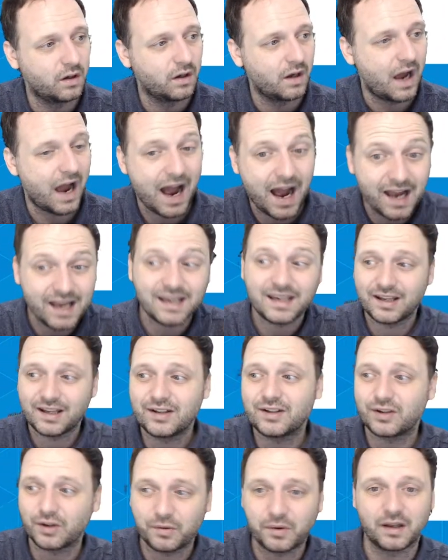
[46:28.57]
I can
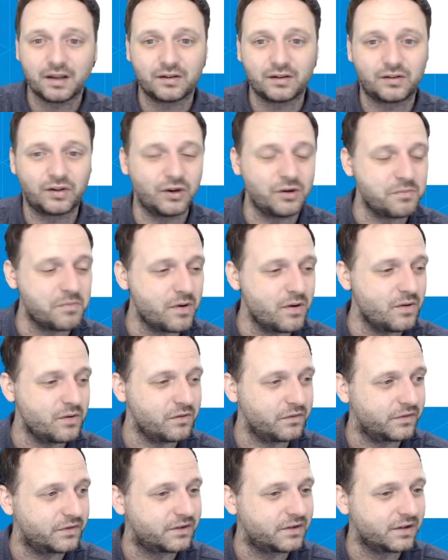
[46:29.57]
do it in 2
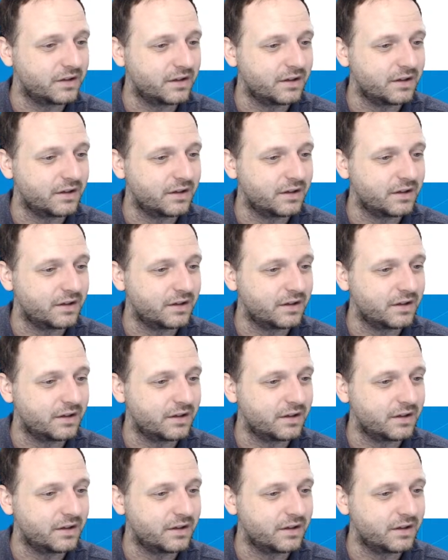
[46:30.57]
moves.